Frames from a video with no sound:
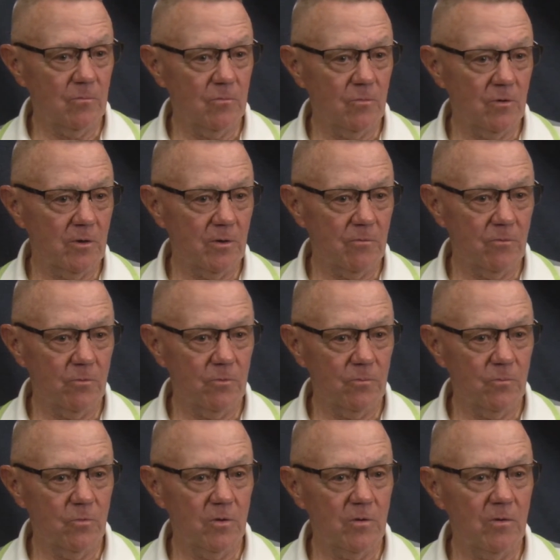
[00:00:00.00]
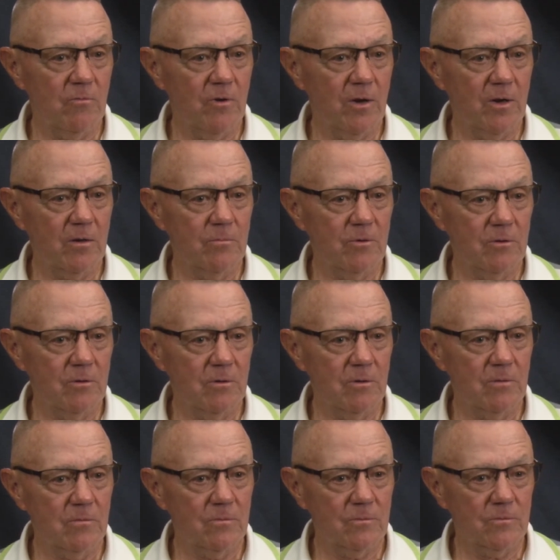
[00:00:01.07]
whatever had to be
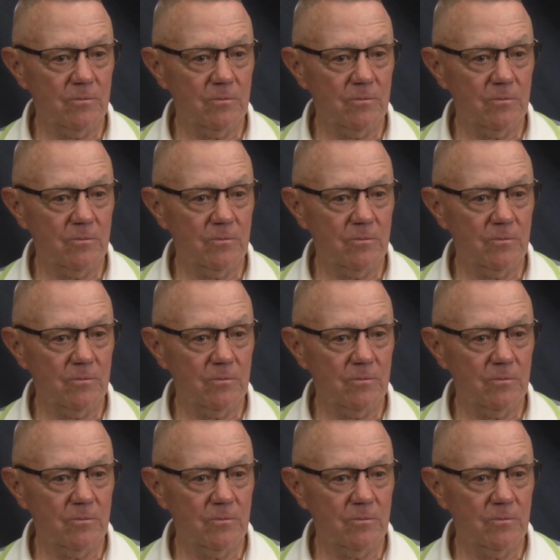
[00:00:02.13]
done.